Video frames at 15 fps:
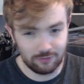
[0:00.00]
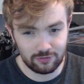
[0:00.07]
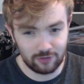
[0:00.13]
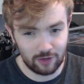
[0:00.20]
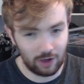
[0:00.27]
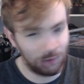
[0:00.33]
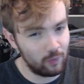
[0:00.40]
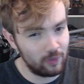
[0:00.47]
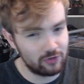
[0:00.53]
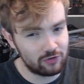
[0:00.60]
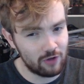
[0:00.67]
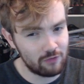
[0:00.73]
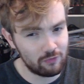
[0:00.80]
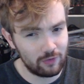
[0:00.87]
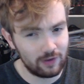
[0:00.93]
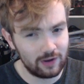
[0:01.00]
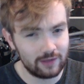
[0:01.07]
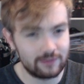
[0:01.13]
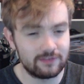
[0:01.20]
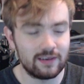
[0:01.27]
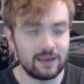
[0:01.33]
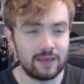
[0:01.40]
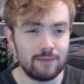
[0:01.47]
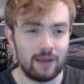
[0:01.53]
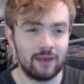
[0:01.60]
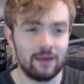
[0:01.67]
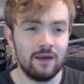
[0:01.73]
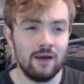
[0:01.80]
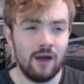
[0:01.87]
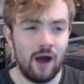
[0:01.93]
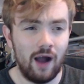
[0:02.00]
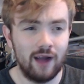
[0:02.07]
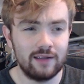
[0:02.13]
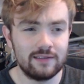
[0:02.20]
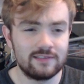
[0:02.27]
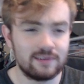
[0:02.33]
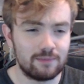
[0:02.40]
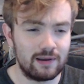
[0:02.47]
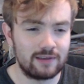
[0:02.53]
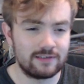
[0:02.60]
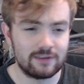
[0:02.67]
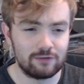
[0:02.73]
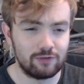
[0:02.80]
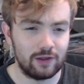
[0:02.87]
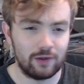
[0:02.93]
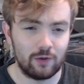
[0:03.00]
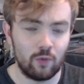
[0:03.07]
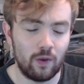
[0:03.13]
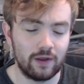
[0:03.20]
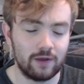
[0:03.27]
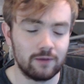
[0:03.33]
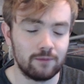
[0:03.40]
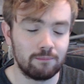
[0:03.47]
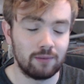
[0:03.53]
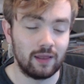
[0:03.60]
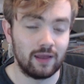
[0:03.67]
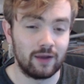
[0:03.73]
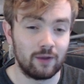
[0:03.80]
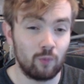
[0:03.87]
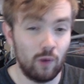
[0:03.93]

Scarlet Witch, I have a really good team, and I consider myself quite a good player.